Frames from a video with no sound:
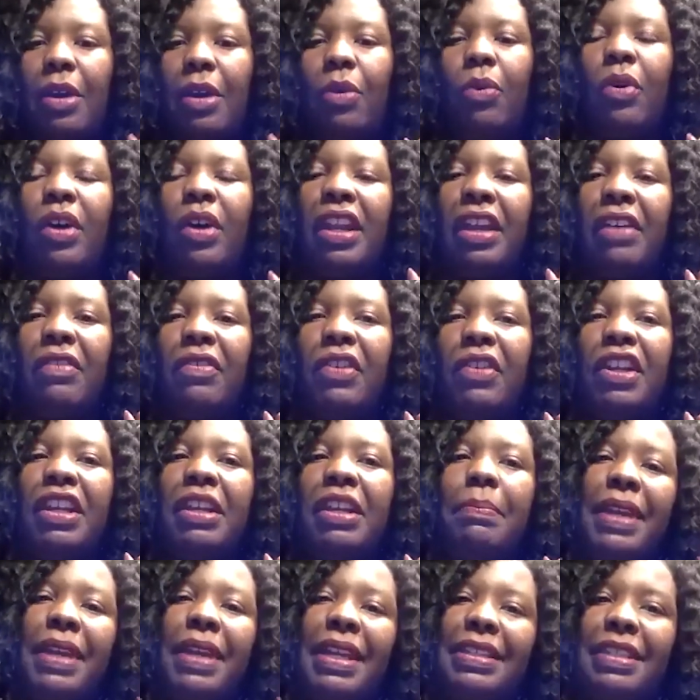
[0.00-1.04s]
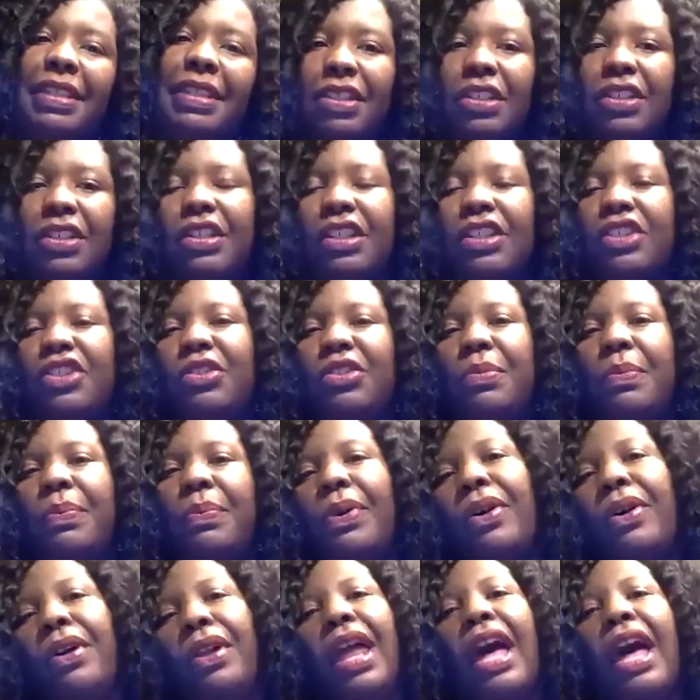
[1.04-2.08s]
whatever the message is that you
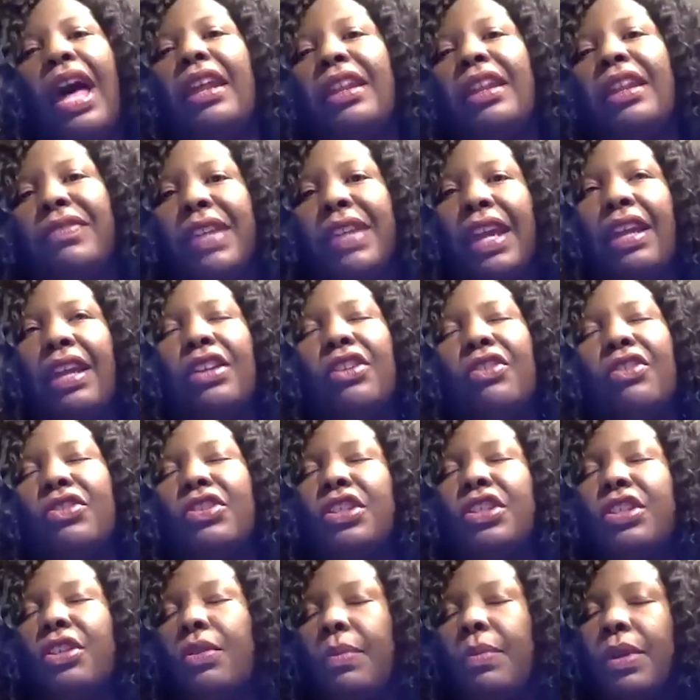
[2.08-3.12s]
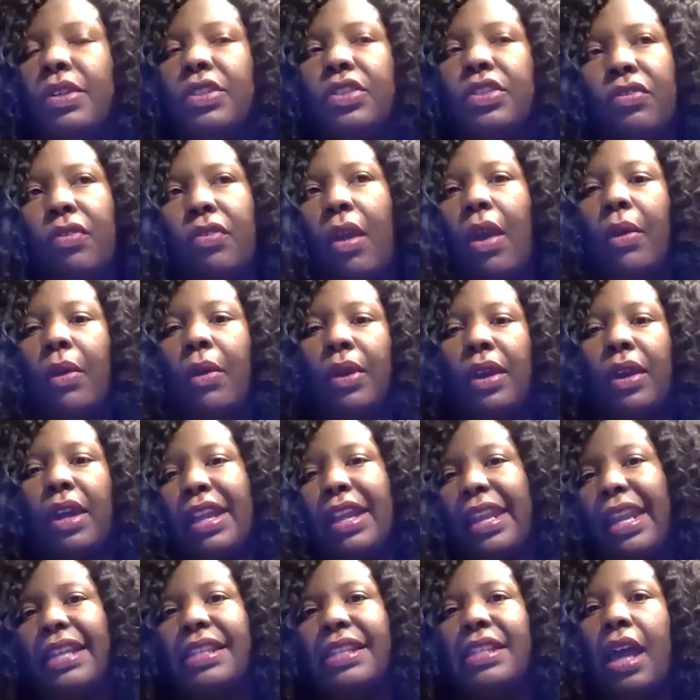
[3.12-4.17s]
pull out of that, you're so much stronger.
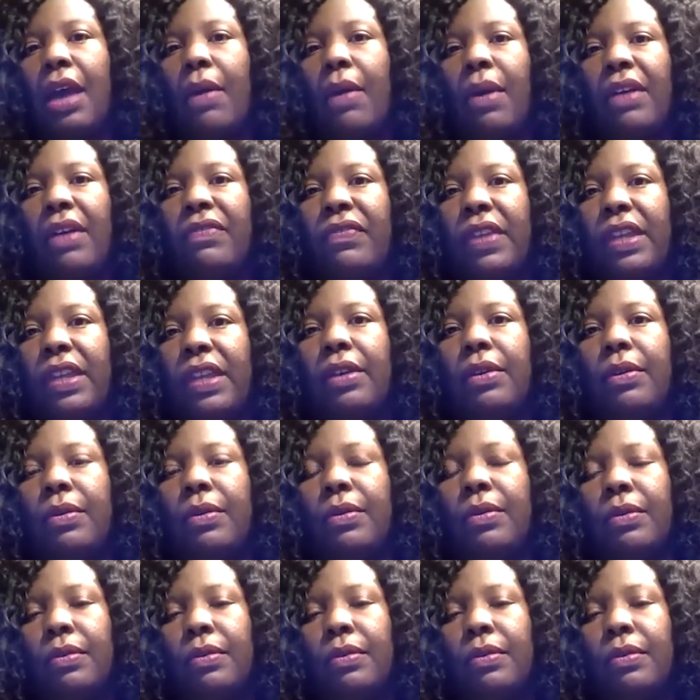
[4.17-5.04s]
And that's how I feel.